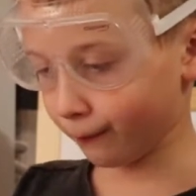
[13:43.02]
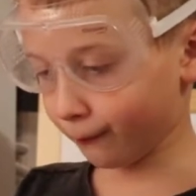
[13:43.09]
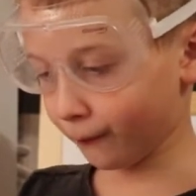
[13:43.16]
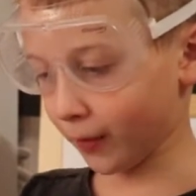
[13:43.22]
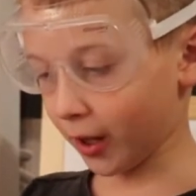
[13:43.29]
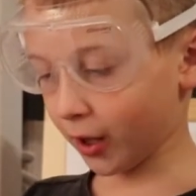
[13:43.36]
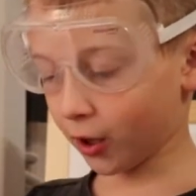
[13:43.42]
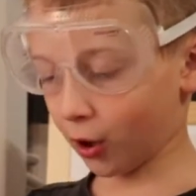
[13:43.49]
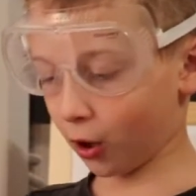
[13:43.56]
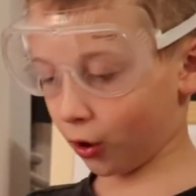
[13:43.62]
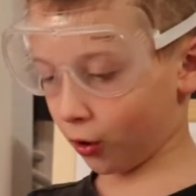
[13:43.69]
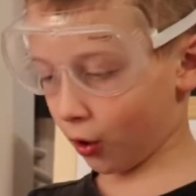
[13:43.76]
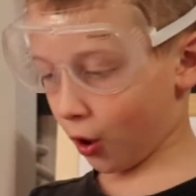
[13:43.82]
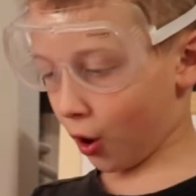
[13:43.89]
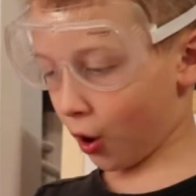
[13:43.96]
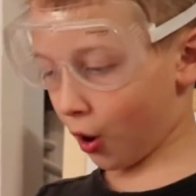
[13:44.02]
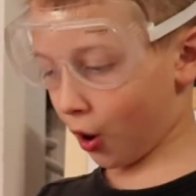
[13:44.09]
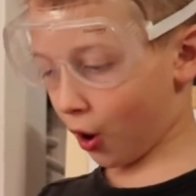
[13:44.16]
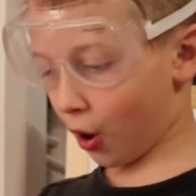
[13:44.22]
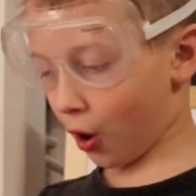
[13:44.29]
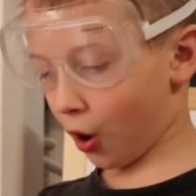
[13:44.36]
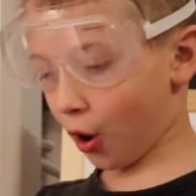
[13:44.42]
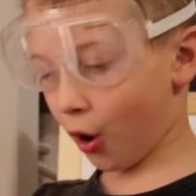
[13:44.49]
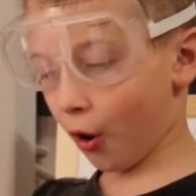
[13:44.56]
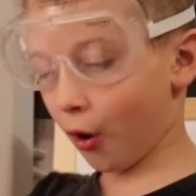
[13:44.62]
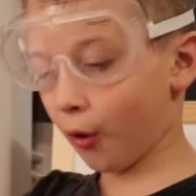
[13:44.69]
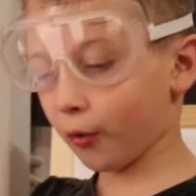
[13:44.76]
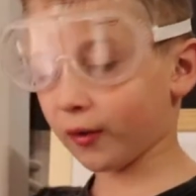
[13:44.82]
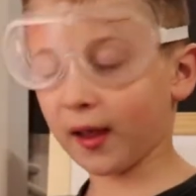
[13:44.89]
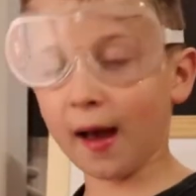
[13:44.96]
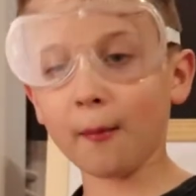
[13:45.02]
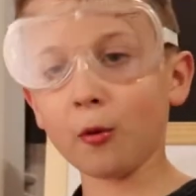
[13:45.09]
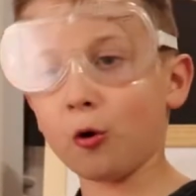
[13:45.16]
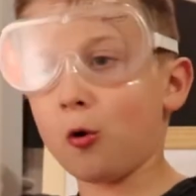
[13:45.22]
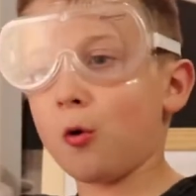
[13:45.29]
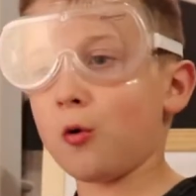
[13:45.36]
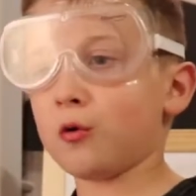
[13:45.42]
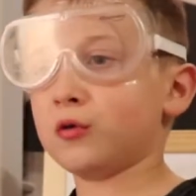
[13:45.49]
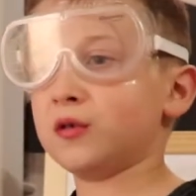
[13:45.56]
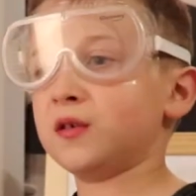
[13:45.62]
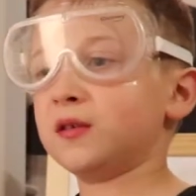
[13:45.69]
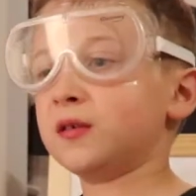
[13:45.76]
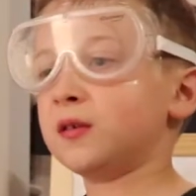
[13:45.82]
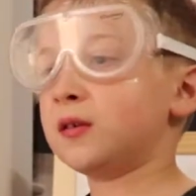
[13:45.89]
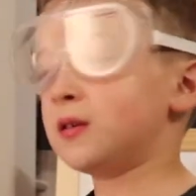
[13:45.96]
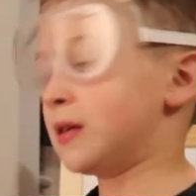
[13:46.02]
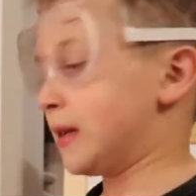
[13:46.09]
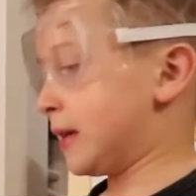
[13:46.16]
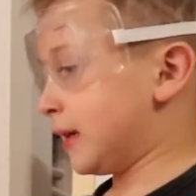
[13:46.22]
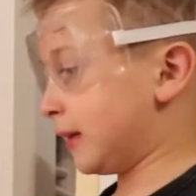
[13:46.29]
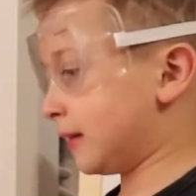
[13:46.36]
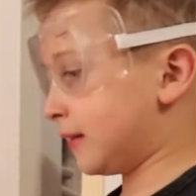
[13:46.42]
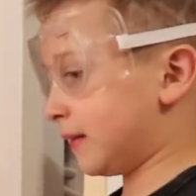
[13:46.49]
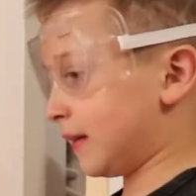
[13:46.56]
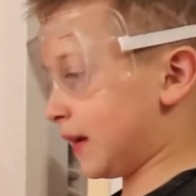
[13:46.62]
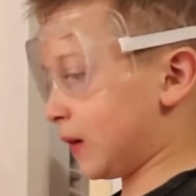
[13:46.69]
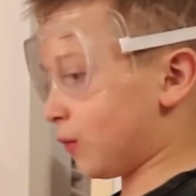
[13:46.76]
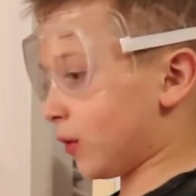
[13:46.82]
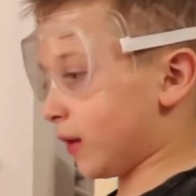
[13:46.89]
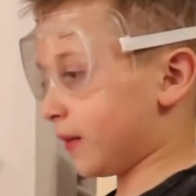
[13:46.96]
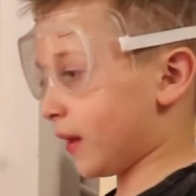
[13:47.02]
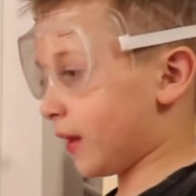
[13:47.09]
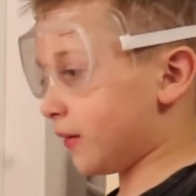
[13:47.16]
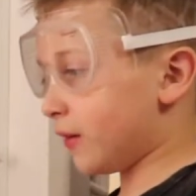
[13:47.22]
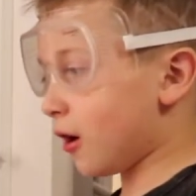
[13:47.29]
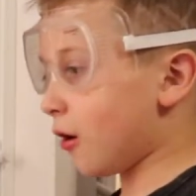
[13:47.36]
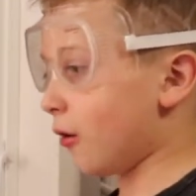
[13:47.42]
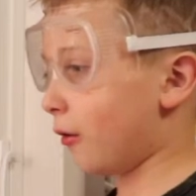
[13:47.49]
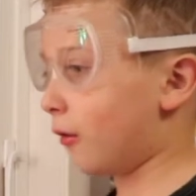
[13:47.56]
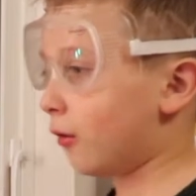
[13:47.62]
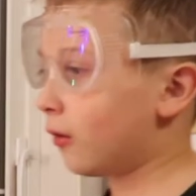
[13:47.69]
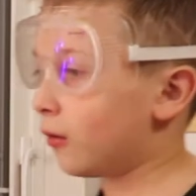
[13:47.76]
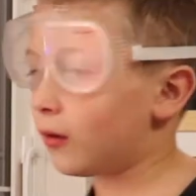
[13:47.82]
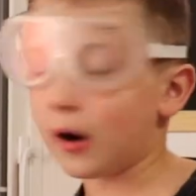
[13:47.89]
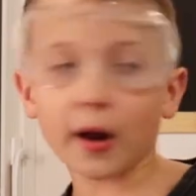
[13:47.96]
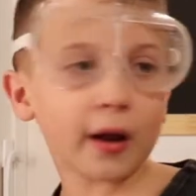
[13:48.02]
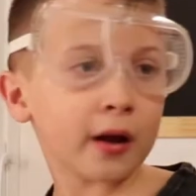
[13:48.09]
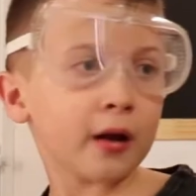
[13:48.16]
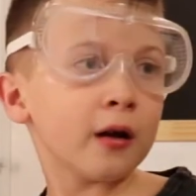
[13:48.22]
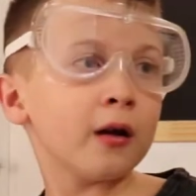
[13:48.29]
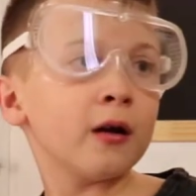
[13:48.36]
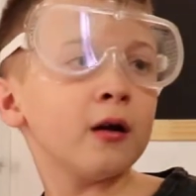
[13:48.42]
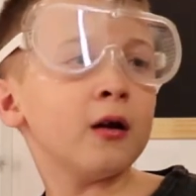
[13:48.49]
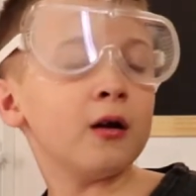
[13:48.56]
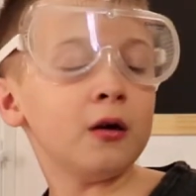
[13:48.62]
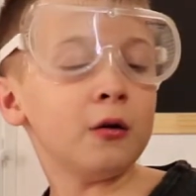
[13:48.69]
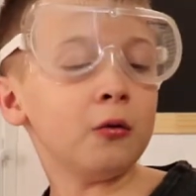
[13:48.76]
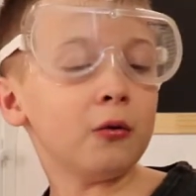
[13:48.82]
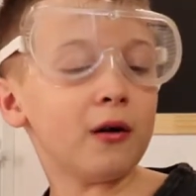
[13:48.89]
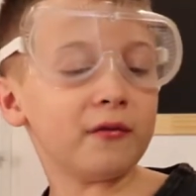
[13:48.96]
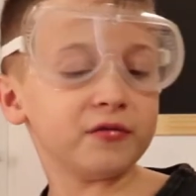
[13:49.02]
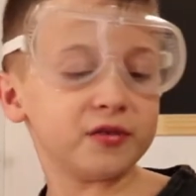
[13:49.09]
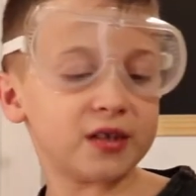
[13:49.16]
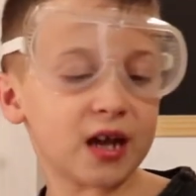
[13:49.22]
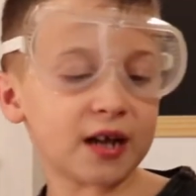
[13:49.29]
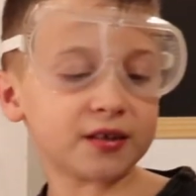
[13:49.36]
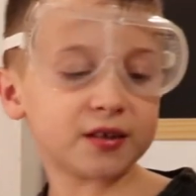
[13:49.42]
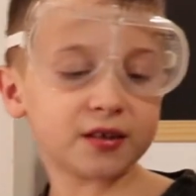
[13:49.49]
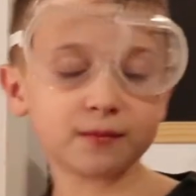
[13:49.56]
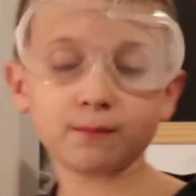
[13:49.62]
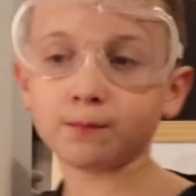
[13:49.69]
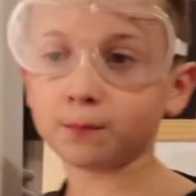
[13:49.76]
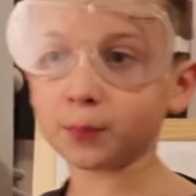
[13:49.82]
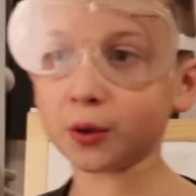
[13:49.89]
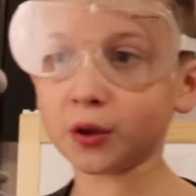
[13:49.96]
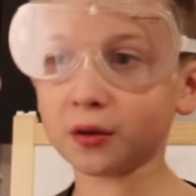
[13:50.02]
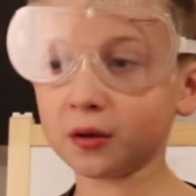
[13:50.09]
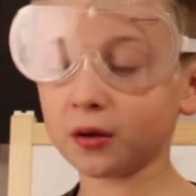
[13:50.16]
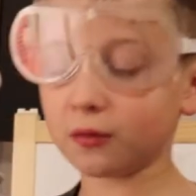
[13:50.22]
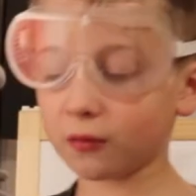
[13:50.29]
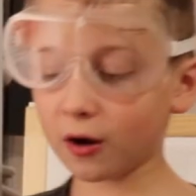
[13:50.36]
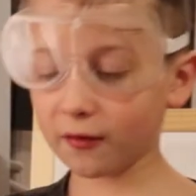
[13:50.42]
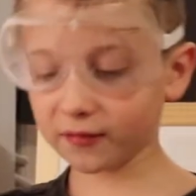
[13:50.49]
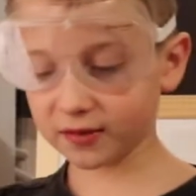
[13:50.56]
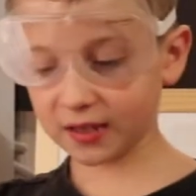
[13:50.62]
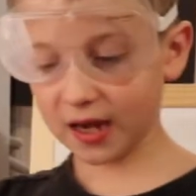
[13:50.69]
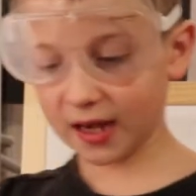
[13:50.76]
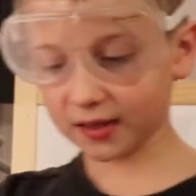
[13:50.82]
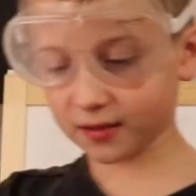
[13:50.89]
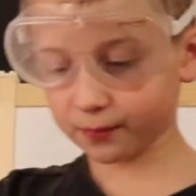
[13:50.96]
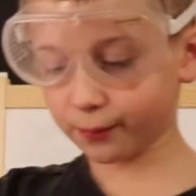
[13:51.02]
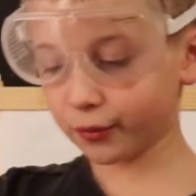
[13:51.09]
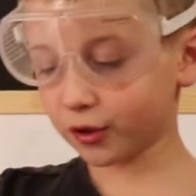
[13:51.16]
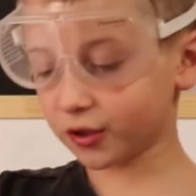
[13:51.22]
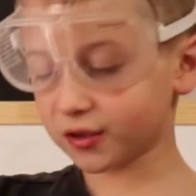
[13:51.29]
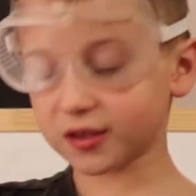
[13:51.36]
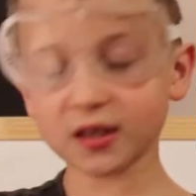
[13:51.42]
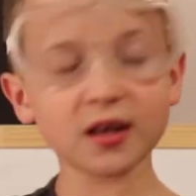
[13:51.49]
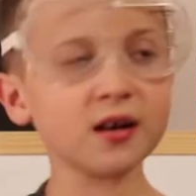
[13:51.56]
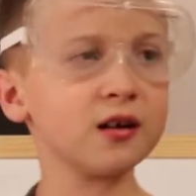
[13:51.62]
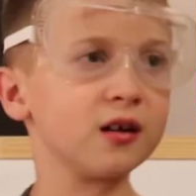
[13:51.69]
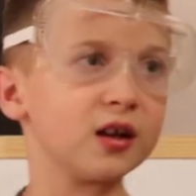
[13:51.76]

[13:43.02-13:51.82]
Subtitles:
make our own chemicals and see what they do, right? We'll have a test person.